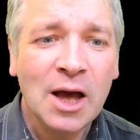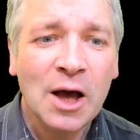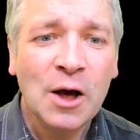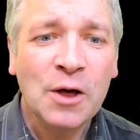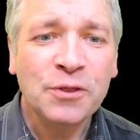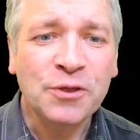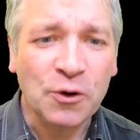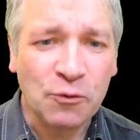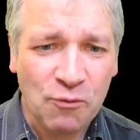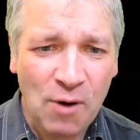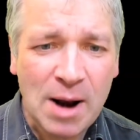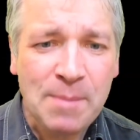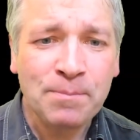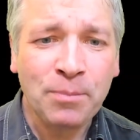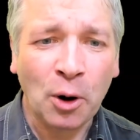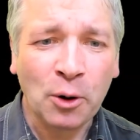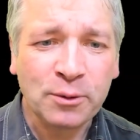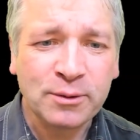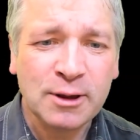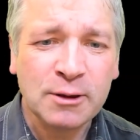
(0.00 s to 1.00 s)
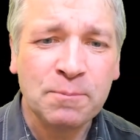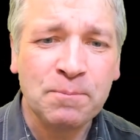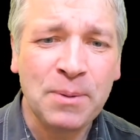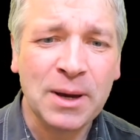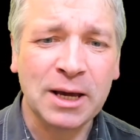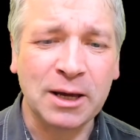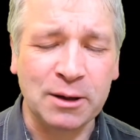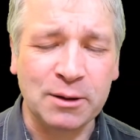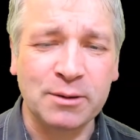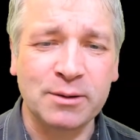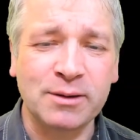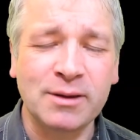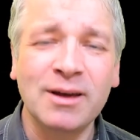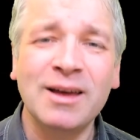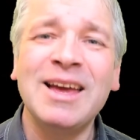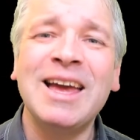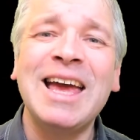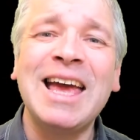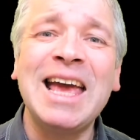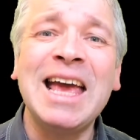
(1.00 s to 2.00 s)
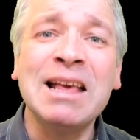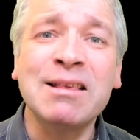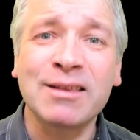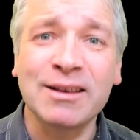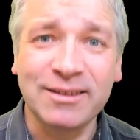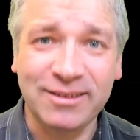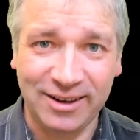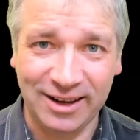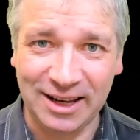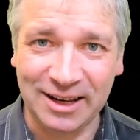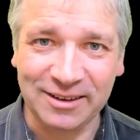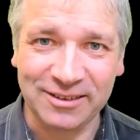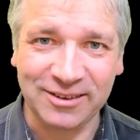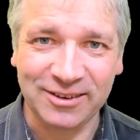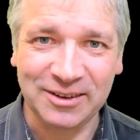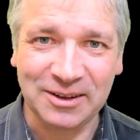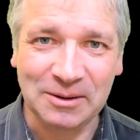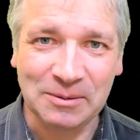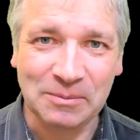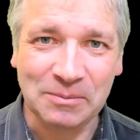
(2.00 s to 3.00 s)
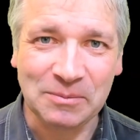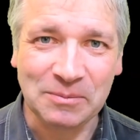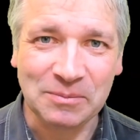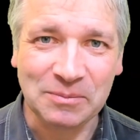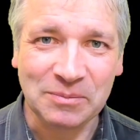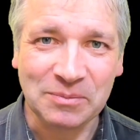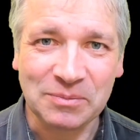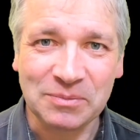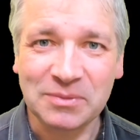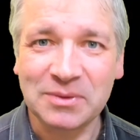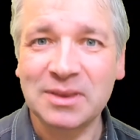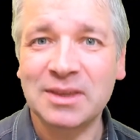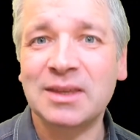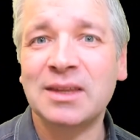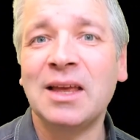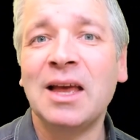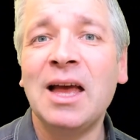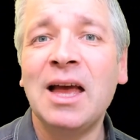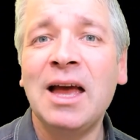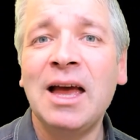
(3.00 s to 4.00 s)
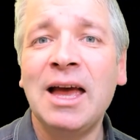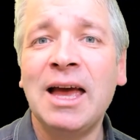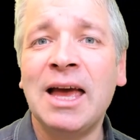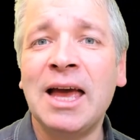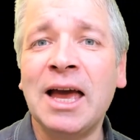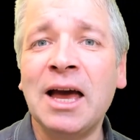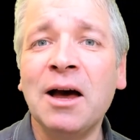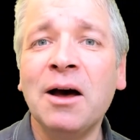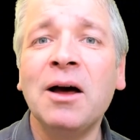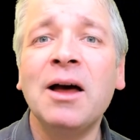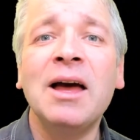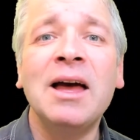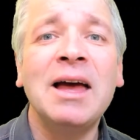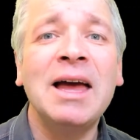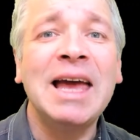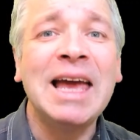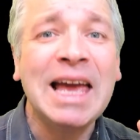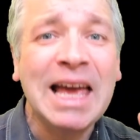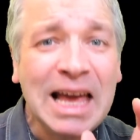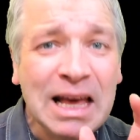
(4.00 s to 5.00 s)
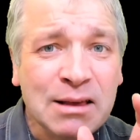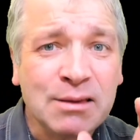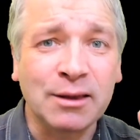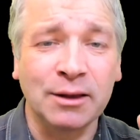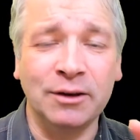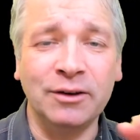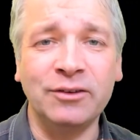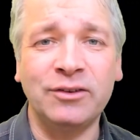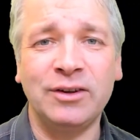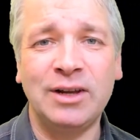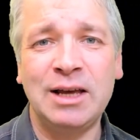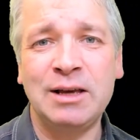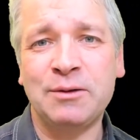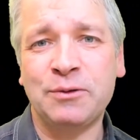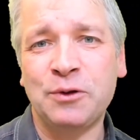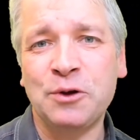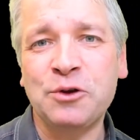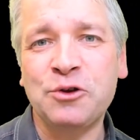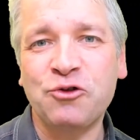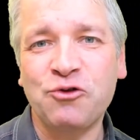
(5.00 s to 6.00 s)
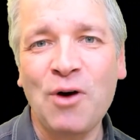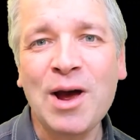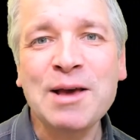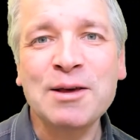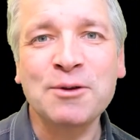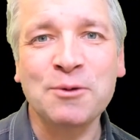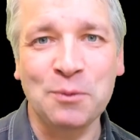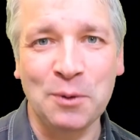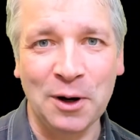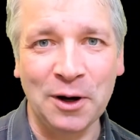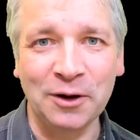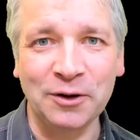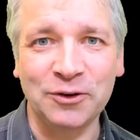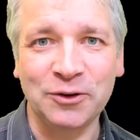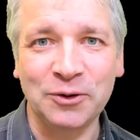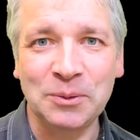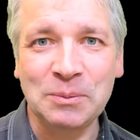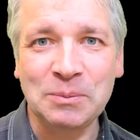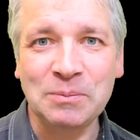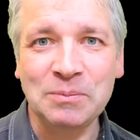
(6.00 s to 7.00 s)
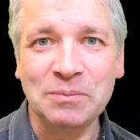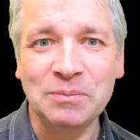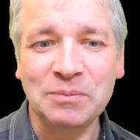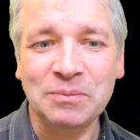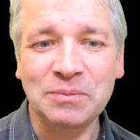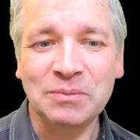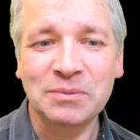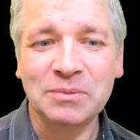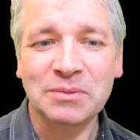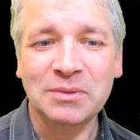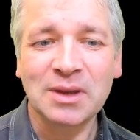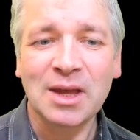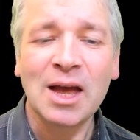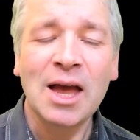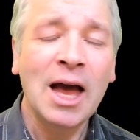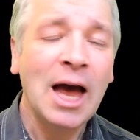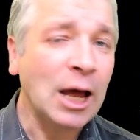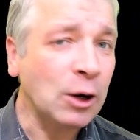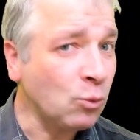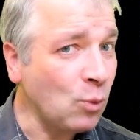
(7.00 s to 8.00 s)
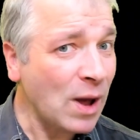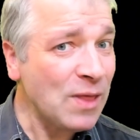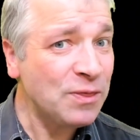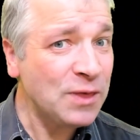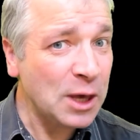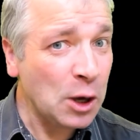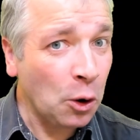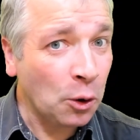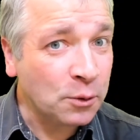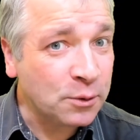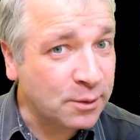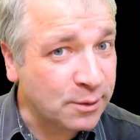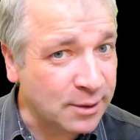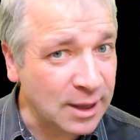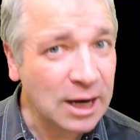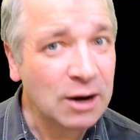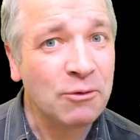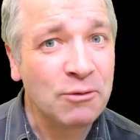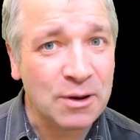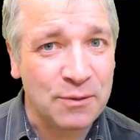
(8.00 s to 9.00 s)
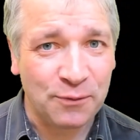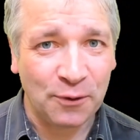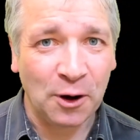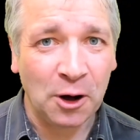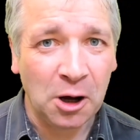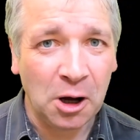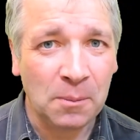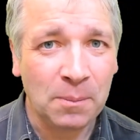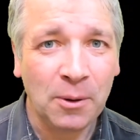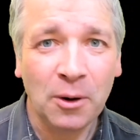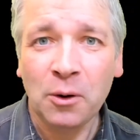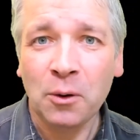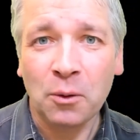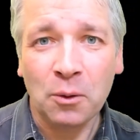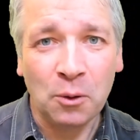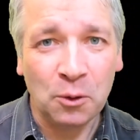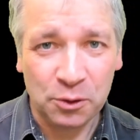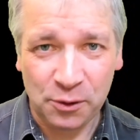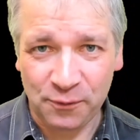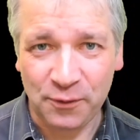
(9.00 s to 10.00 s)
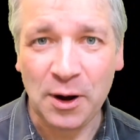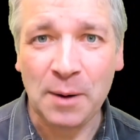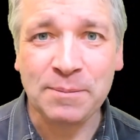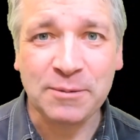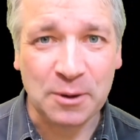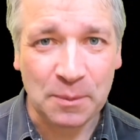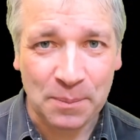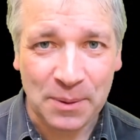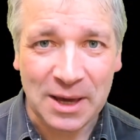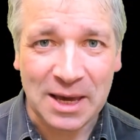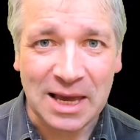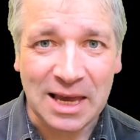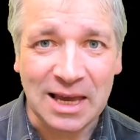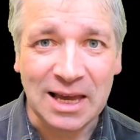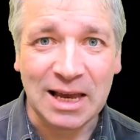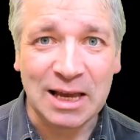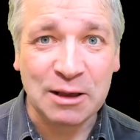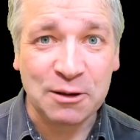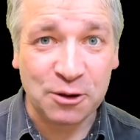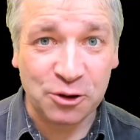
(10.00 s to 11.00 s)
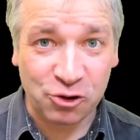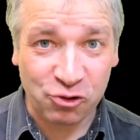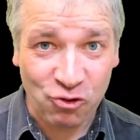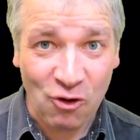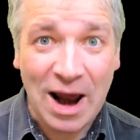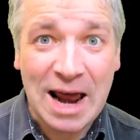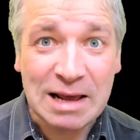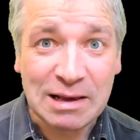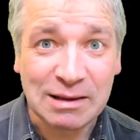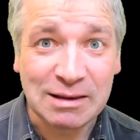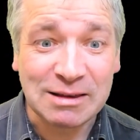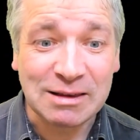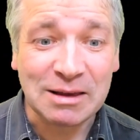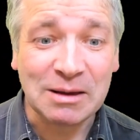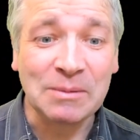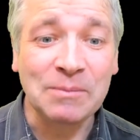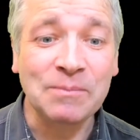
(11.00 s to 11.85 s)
The red box is biggest, isn't it? Here, isn't is the stressed word. And when the auxiliary verb, or the verb to be, is stressed,